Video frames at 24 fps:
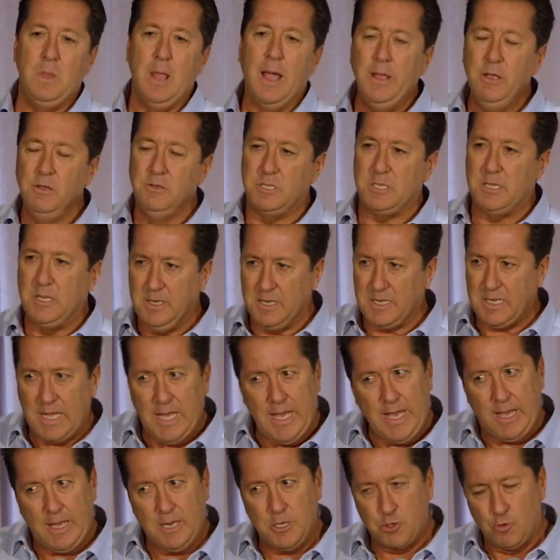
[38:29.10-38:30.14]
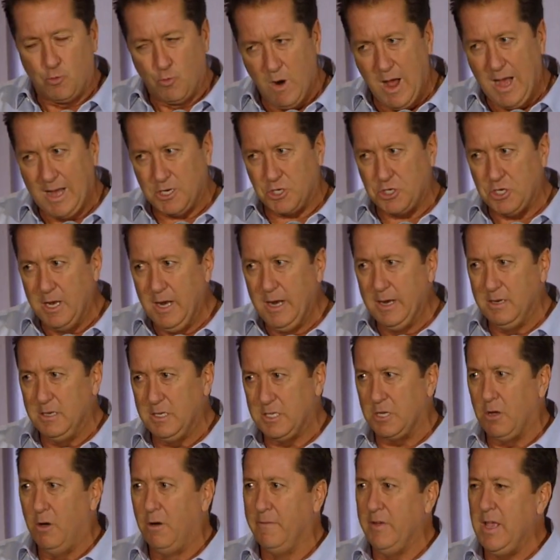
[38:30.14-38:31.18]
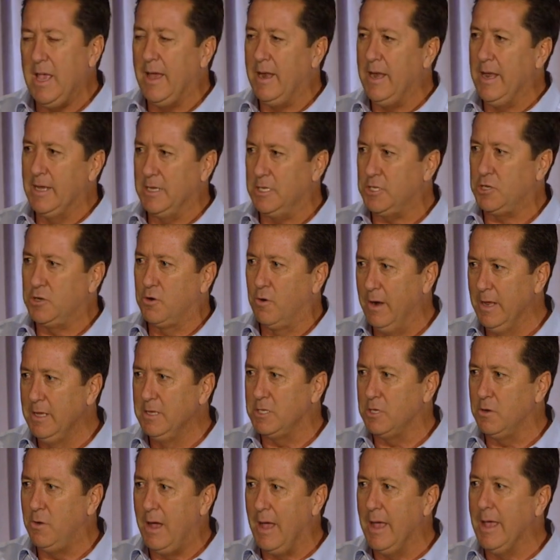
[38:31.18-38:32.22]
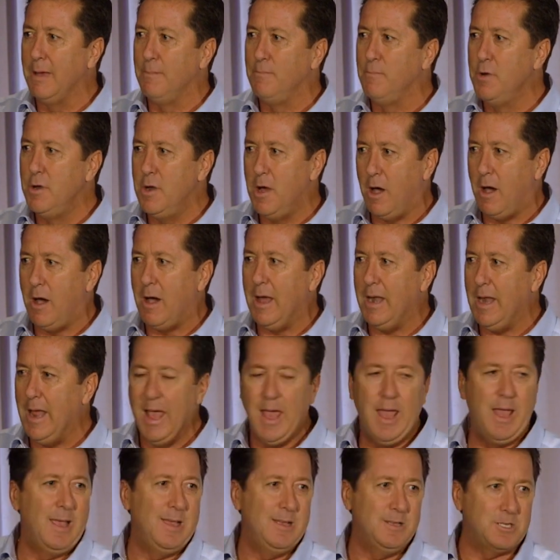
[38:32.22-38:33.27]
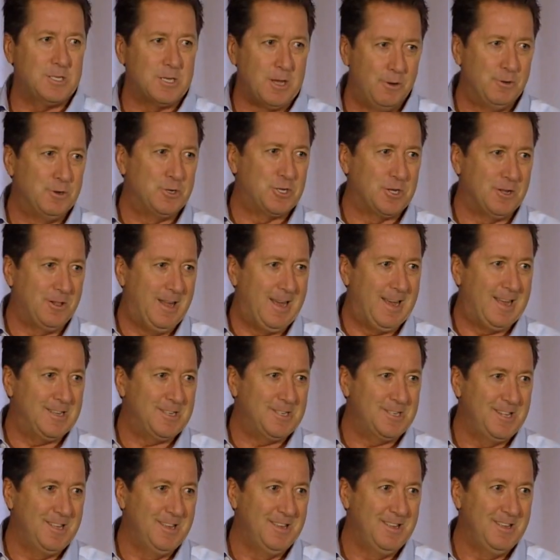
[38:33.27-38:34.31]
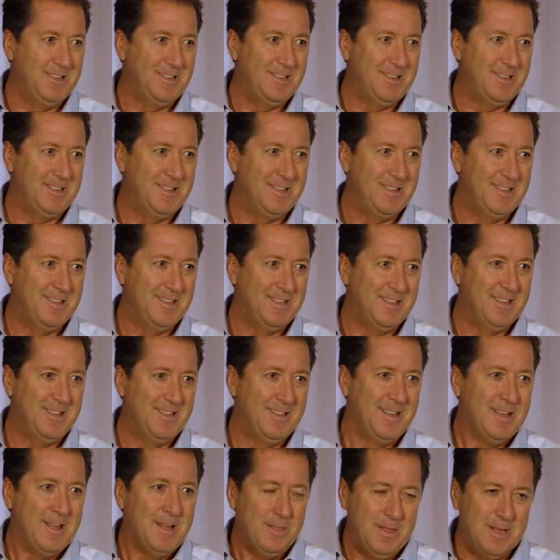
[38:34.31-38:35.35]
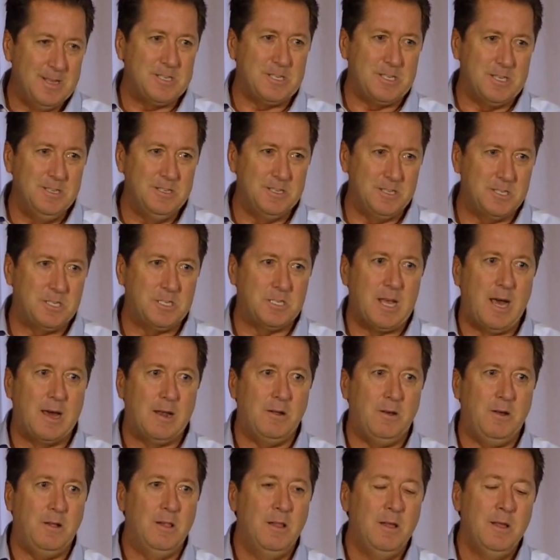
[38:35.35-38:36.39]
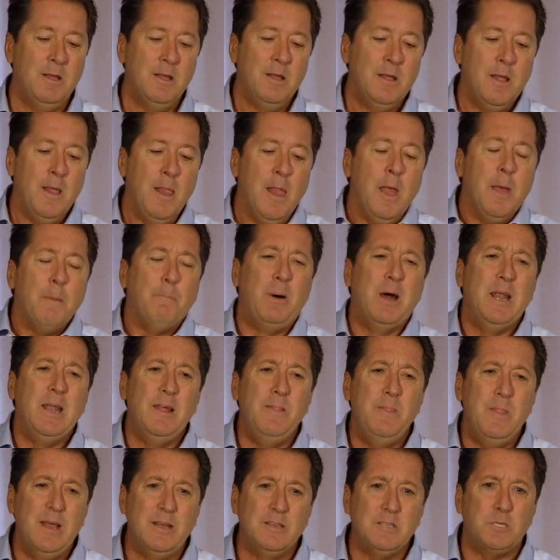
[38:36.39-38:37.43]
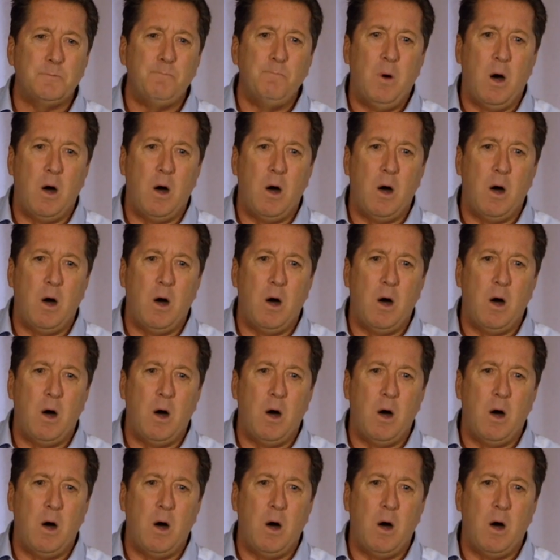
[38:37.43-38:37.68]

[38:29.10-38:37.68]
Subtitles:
used to teach Russian and Soviet history, so I am not a socialist. This is subtle. But in this